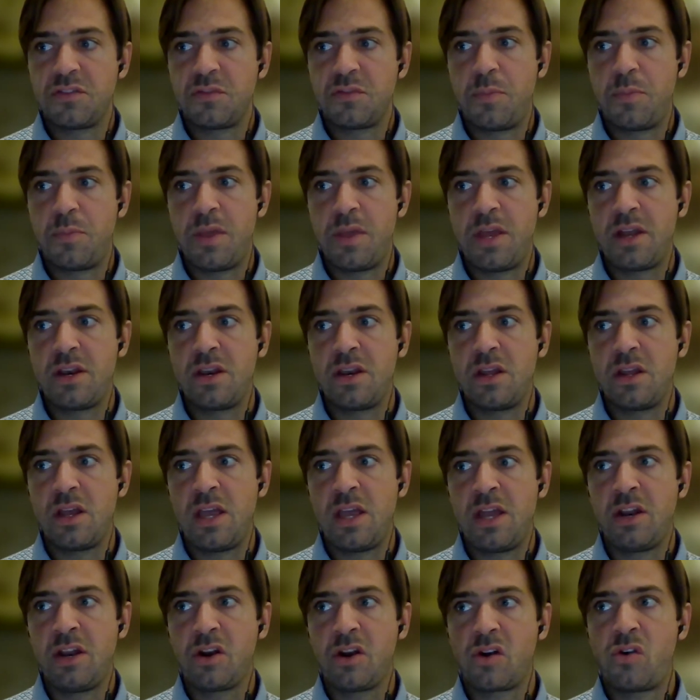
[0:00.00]
it's been
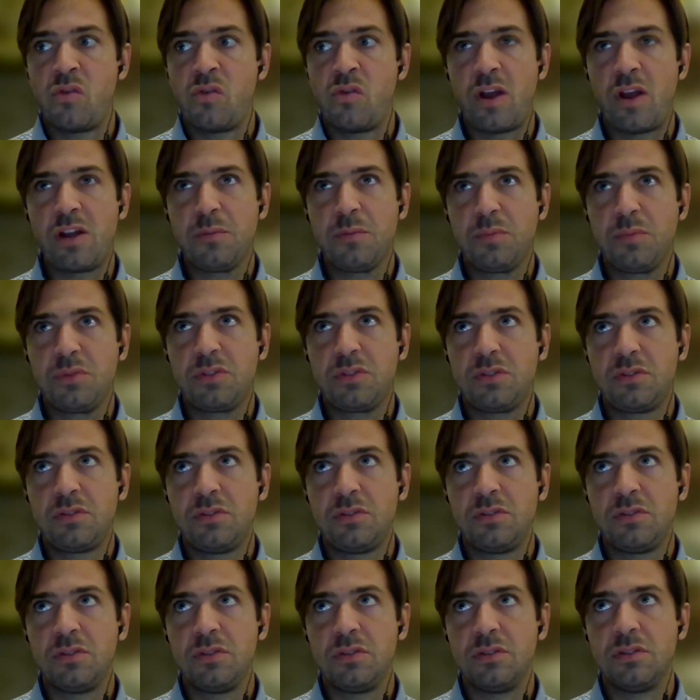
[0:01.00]
an
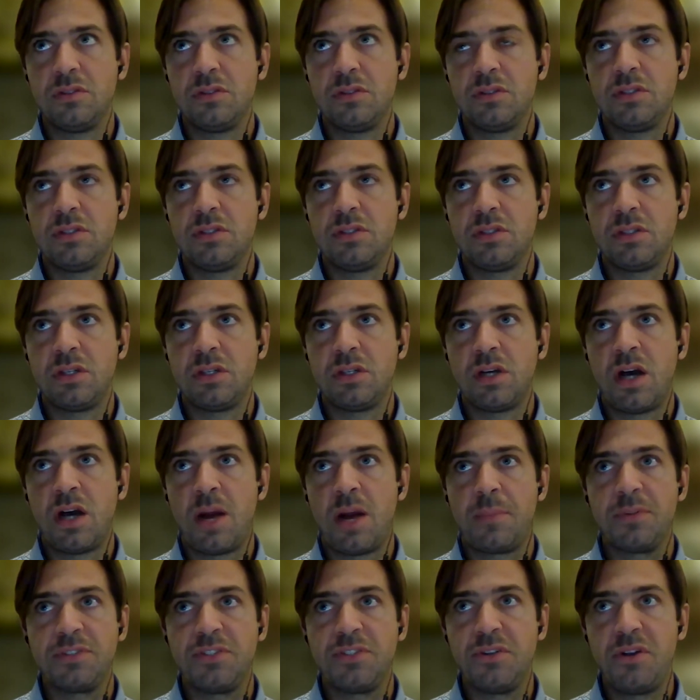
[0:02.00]
incredible
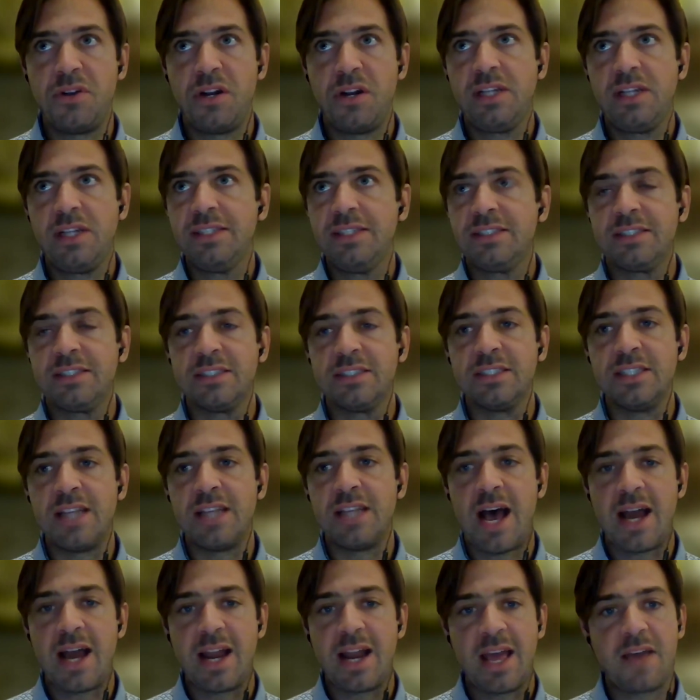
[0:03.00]
opportunity to
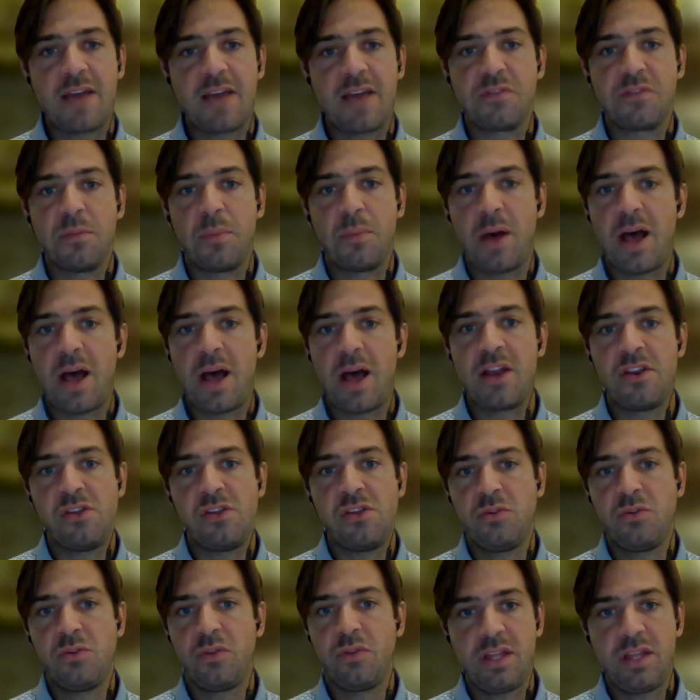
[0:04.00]
not have to buy
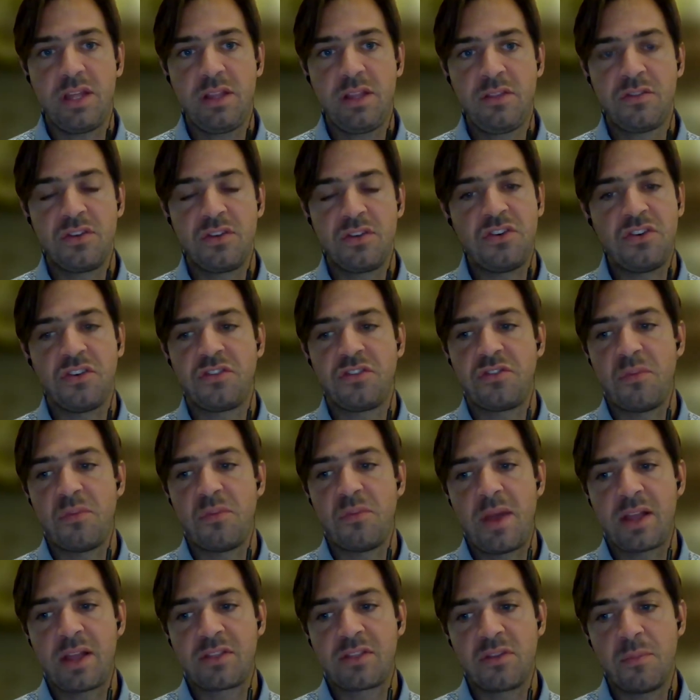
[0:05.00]
new leads and just
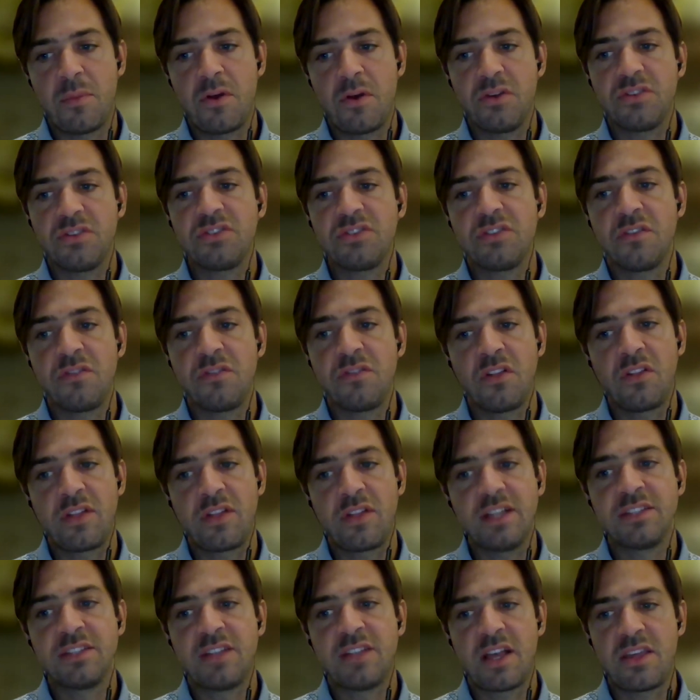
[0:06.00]
to make the most of the
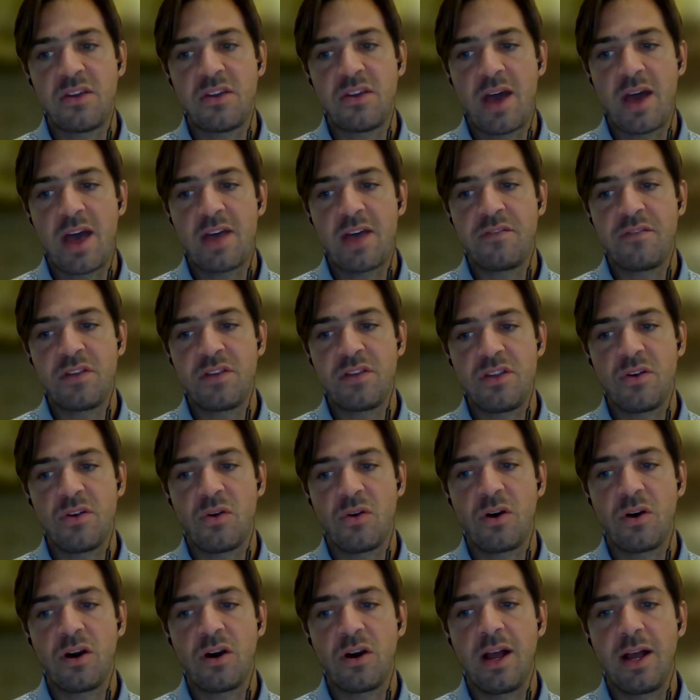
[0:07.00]
leads that you have in
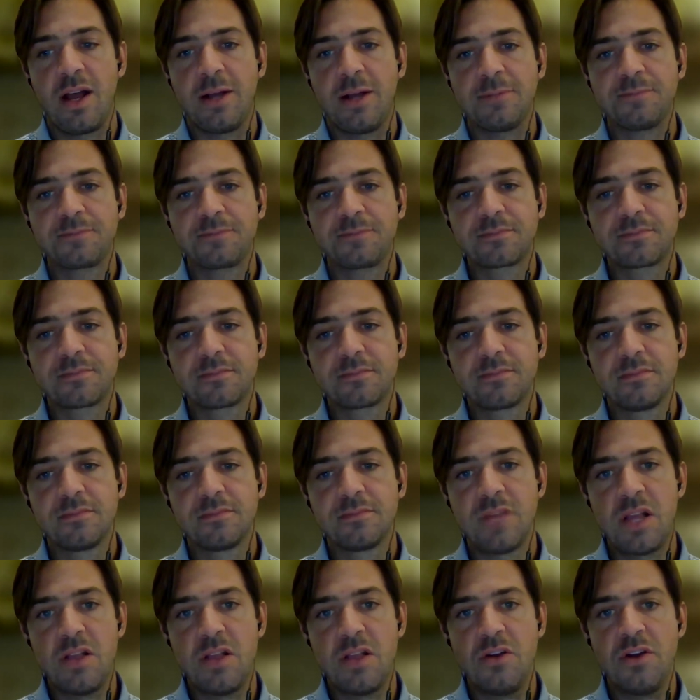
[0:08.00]
your
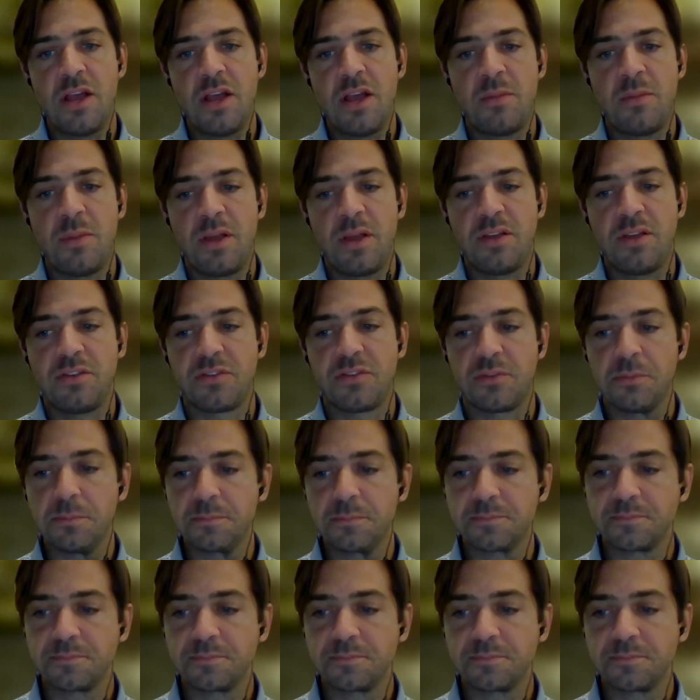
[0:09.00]
database.